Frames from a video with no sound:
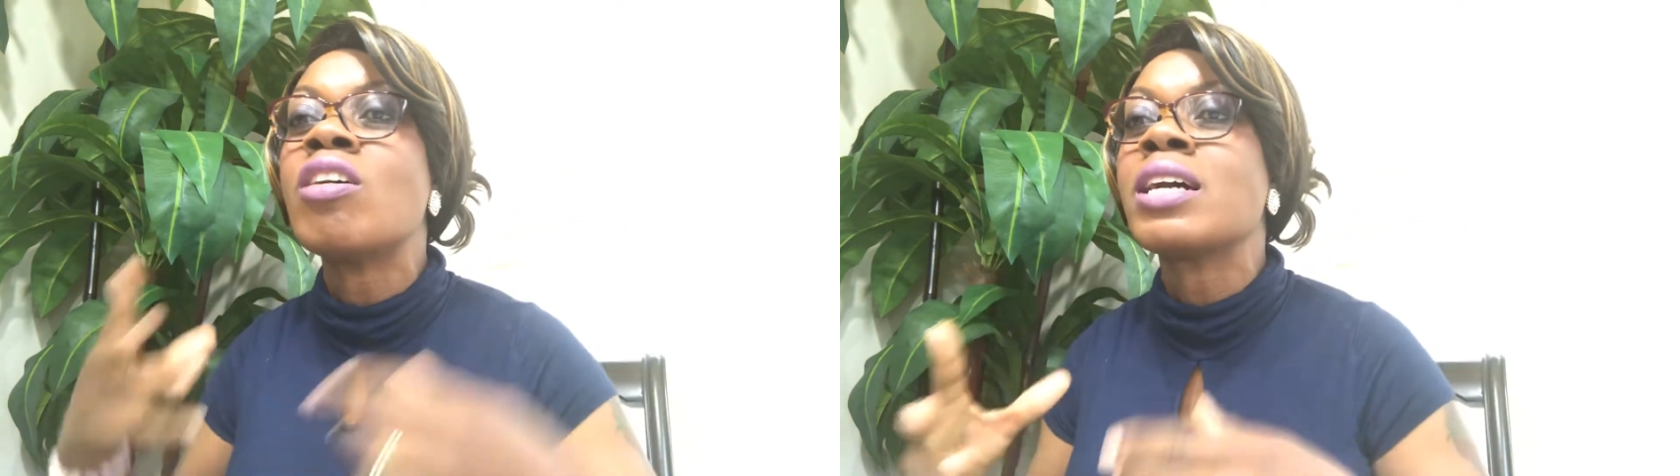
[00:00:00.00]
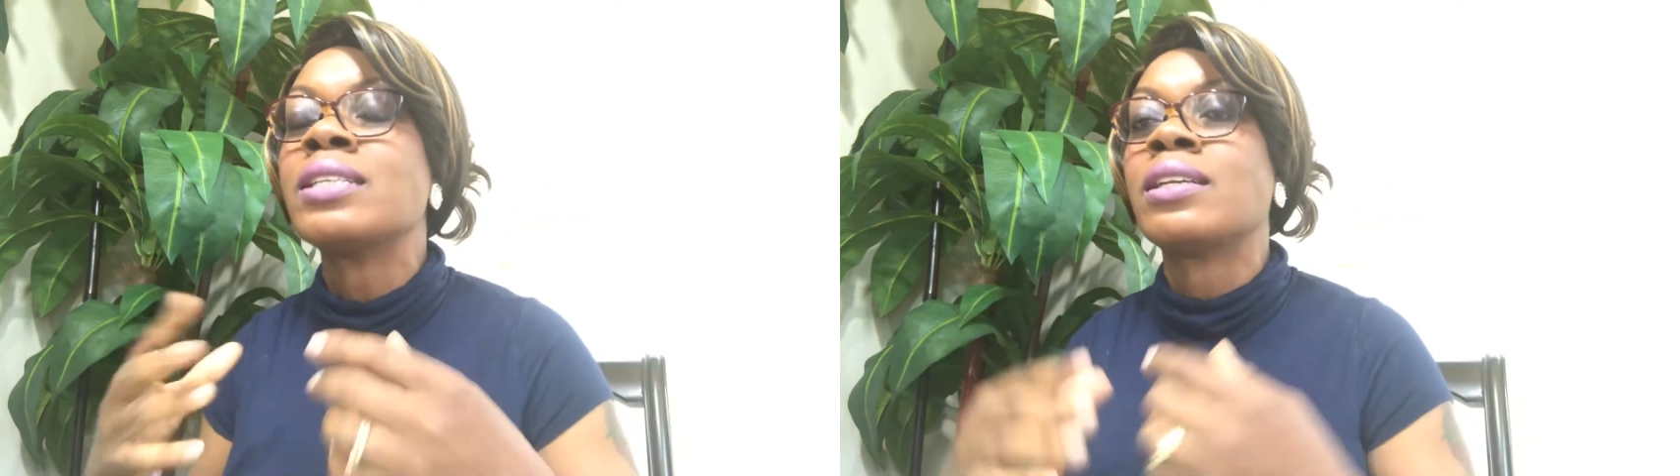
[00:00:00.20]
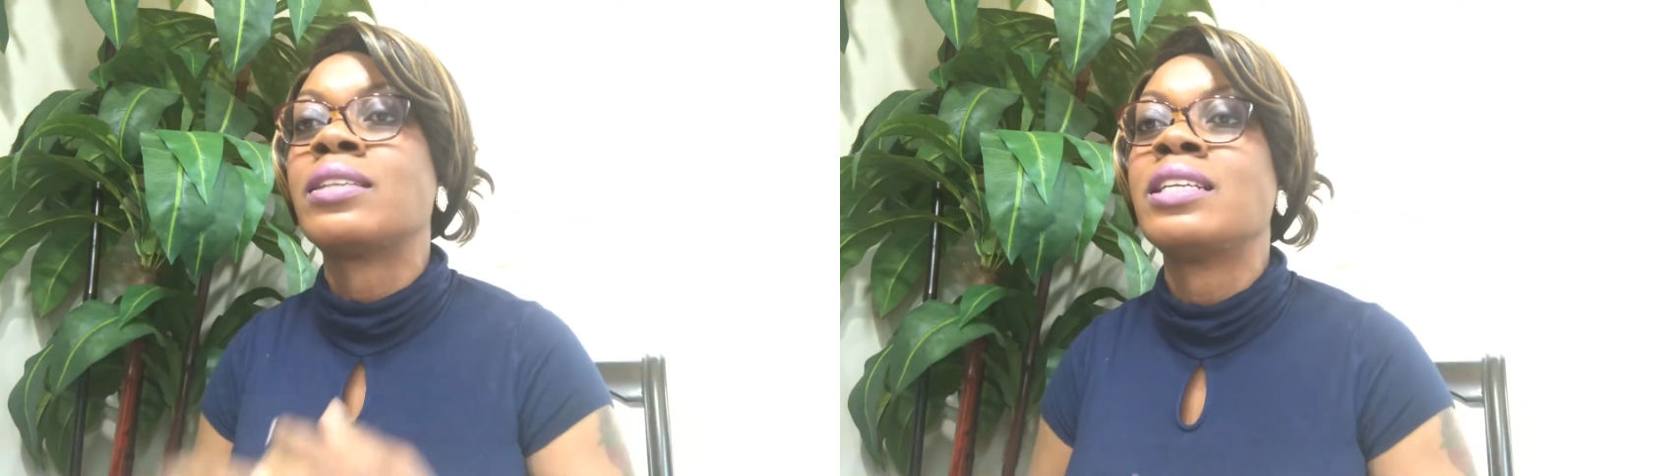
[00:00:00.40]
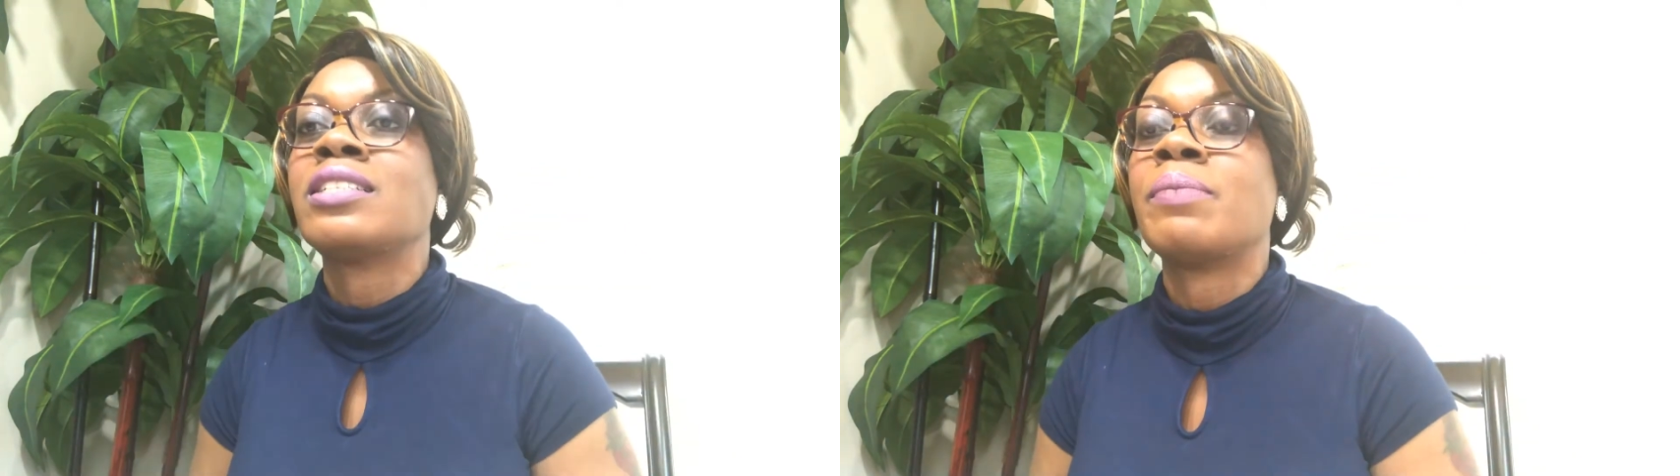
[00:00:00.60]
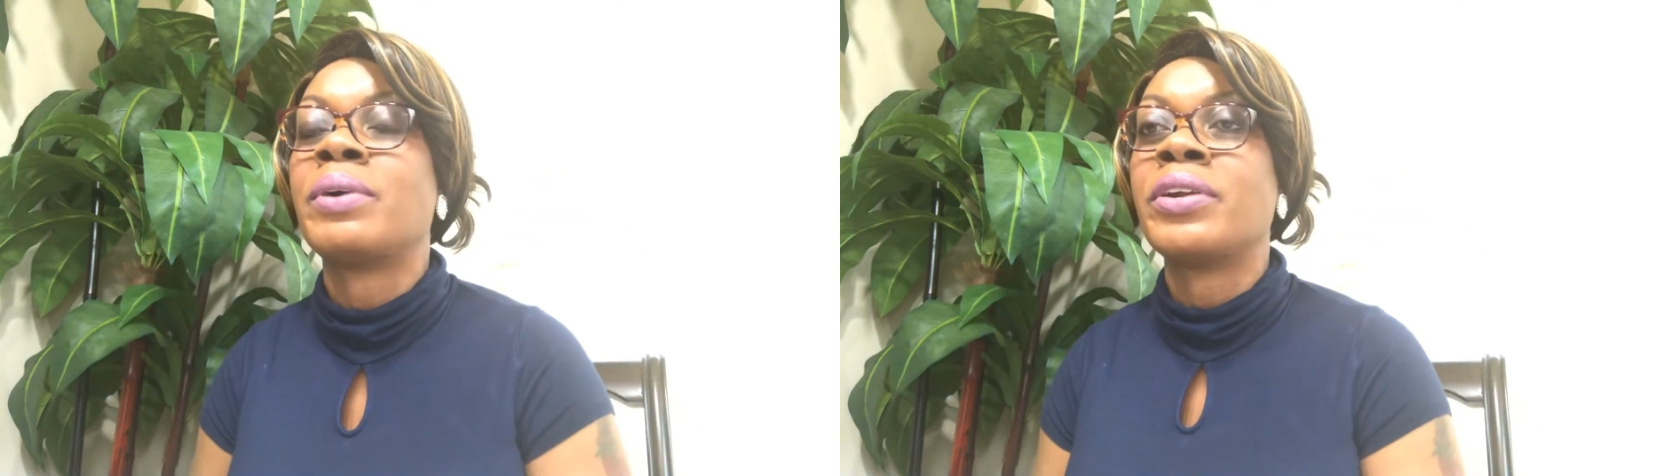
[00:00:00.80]
all kinds of
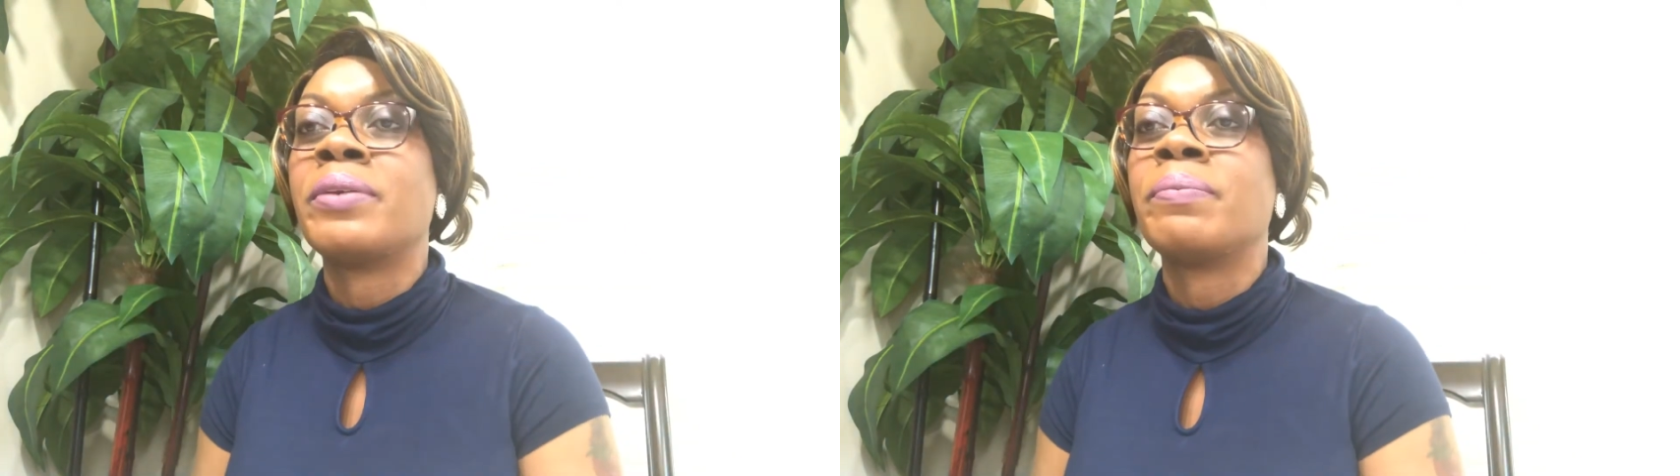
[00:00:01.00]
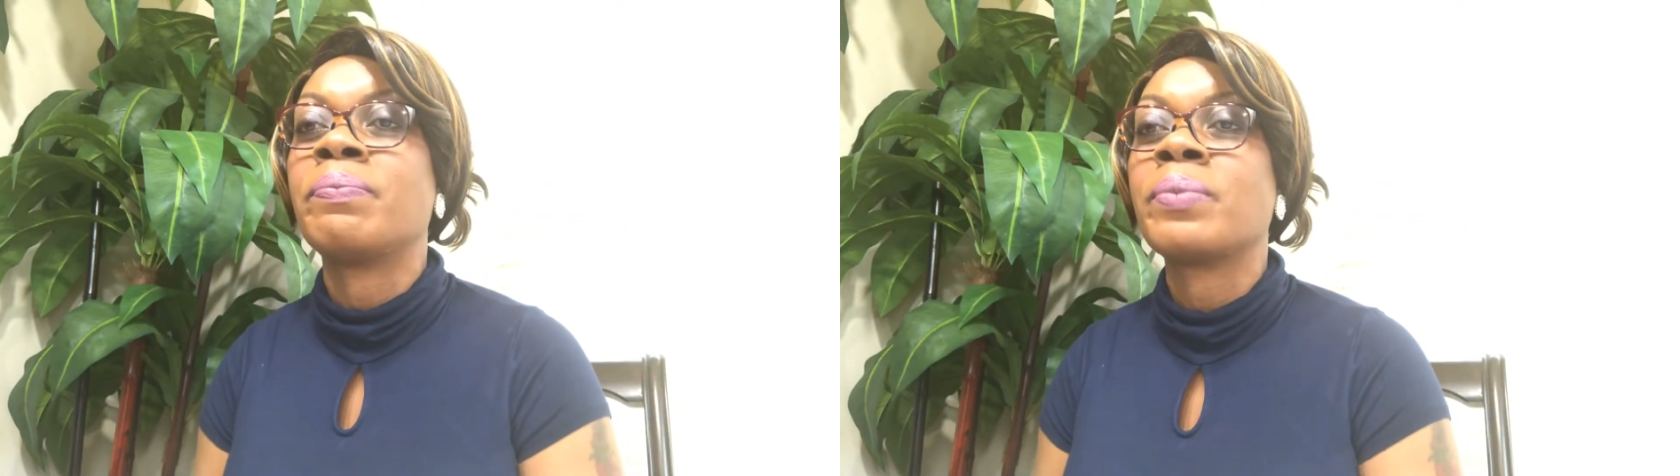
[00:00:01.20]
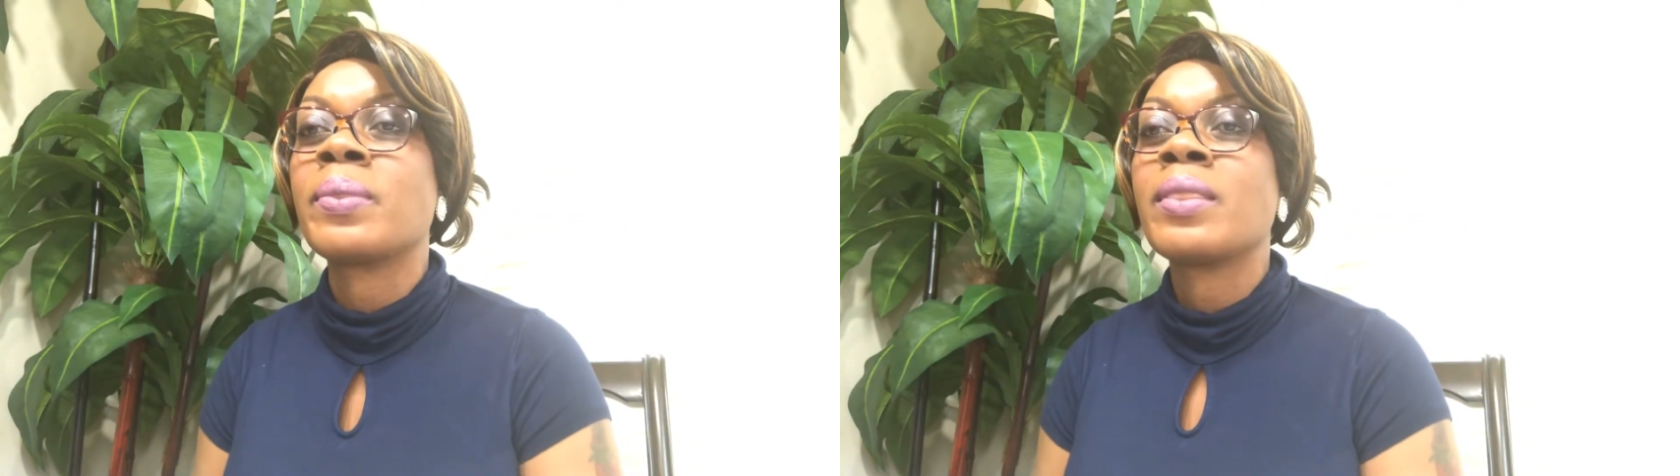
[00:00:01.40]
things about him.